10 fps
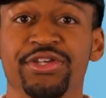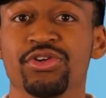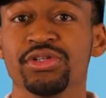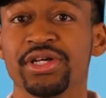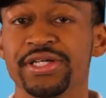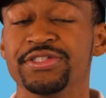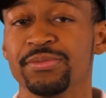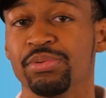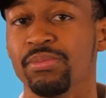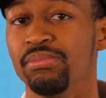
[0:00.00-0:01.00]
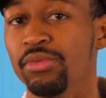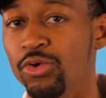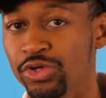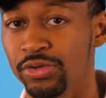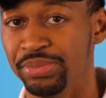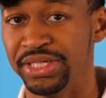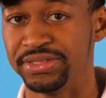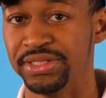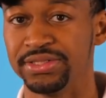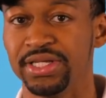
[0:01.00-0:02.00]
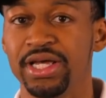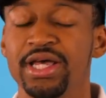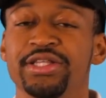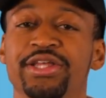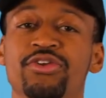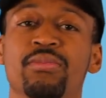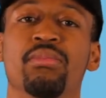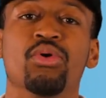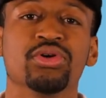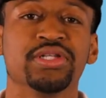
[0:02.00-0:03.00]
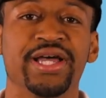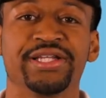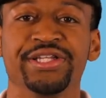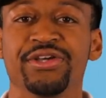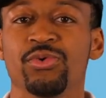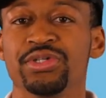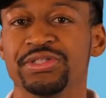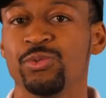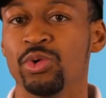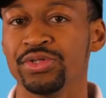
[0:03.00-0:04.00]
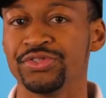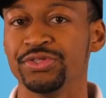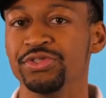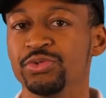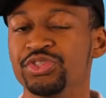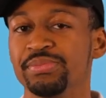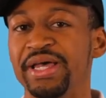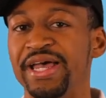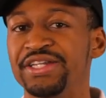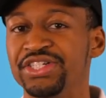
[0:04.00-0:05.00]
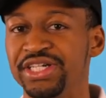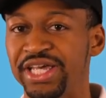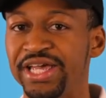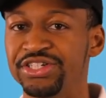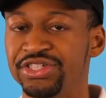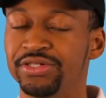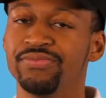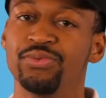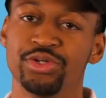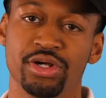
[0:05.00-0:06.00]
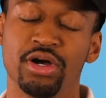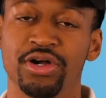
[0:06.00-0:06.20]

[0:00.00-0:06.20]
and you're looking to promote your business, then you're more likely going to want to do some education for your